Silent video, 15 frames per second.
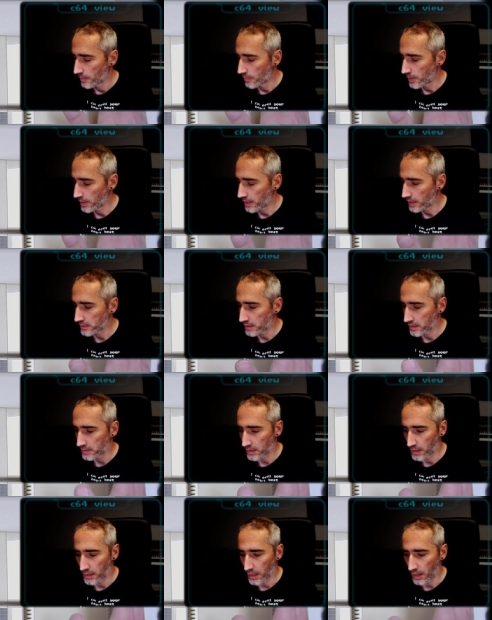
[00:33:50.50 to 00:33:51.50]
But as I
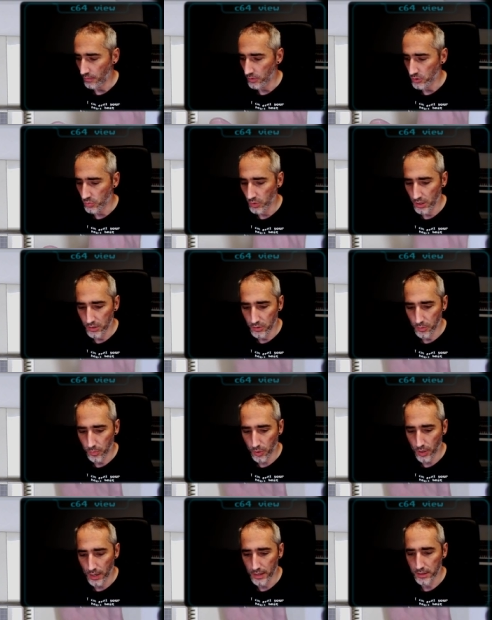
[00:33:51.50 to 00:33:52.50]
said, I was really
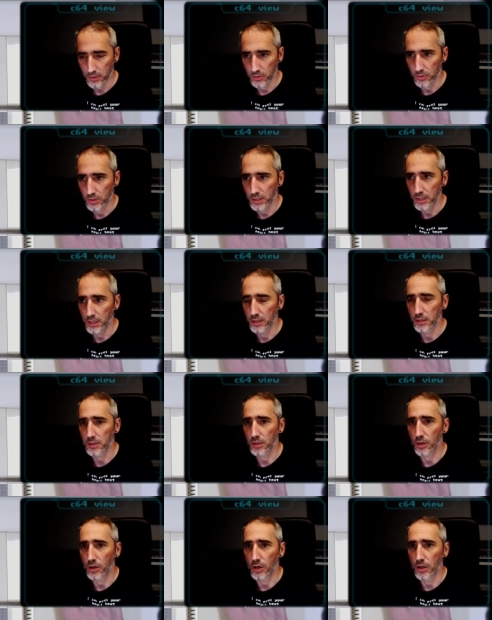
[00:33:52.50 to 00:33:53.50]
surprised to see
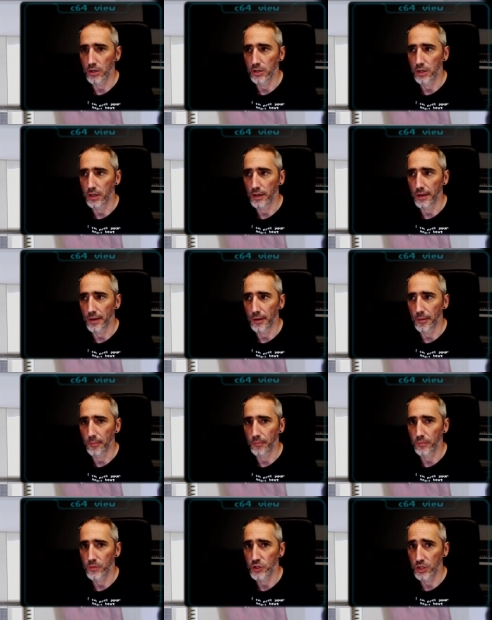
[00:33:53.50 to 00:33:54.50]
this on
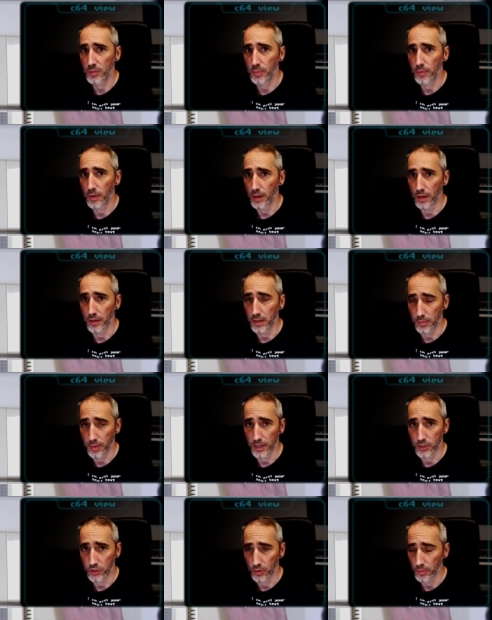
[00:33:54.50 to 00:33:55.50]
um, uh,
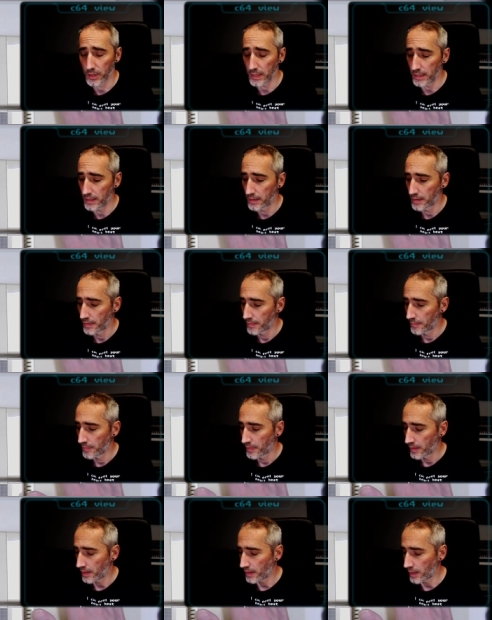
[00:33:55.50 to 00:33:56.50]
eBay Germany.
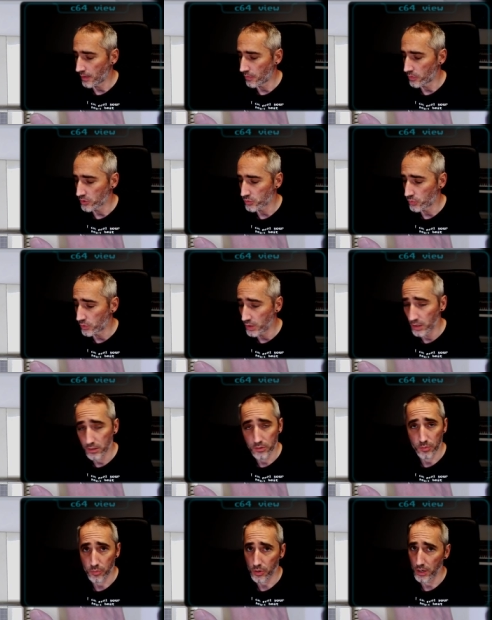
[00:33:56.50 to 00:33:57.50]
And I was really
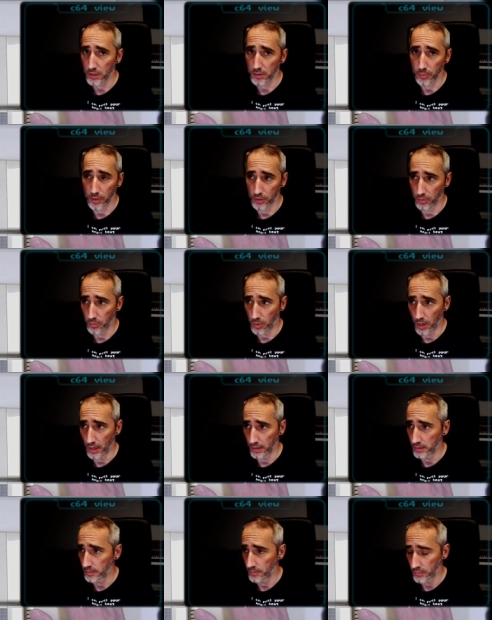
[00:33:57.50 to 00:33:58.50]
surprised about the
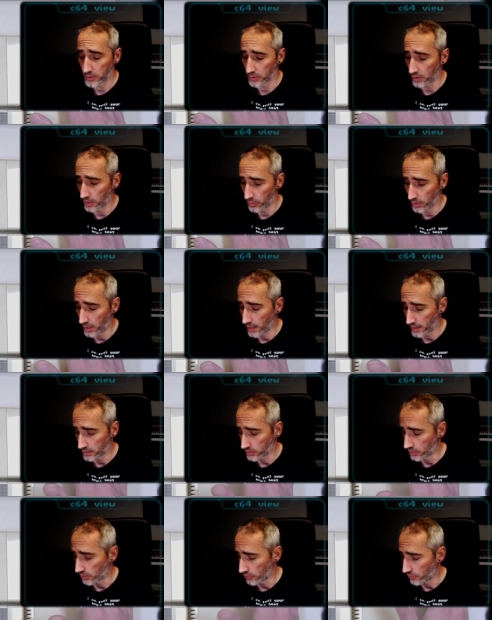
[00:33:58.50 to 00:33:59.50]
price. So I really had
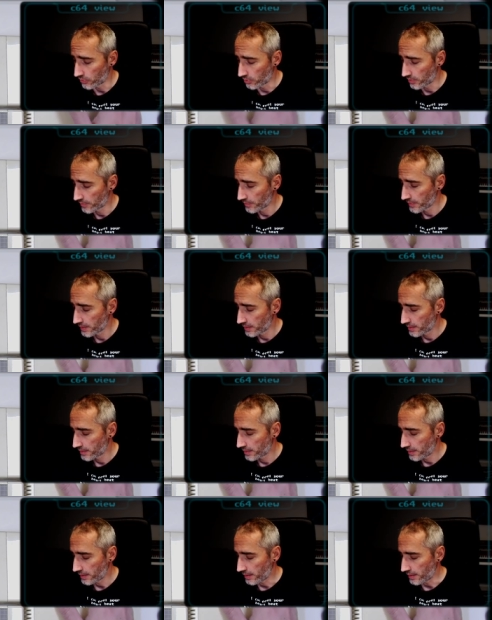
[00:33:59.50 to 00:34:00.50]
to go for.
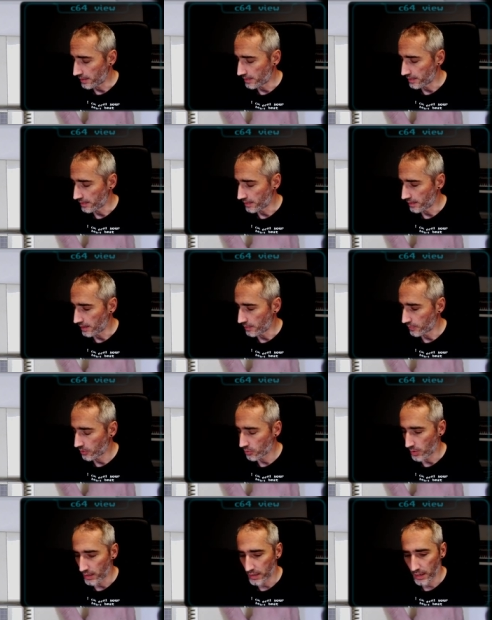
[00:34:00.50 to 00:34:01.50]
And uh, I'm
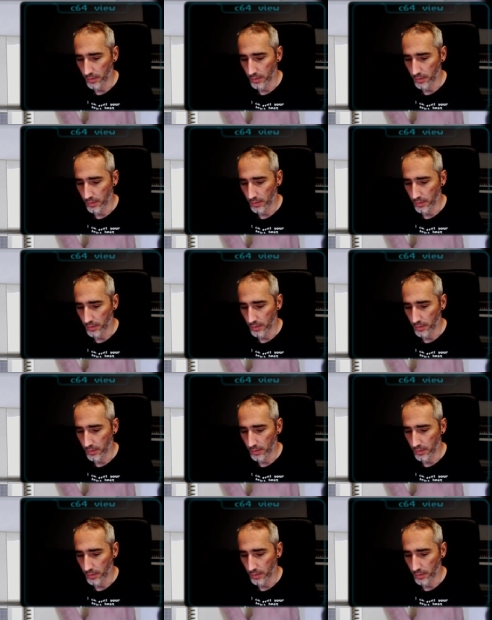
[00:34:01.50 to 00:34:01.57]
quite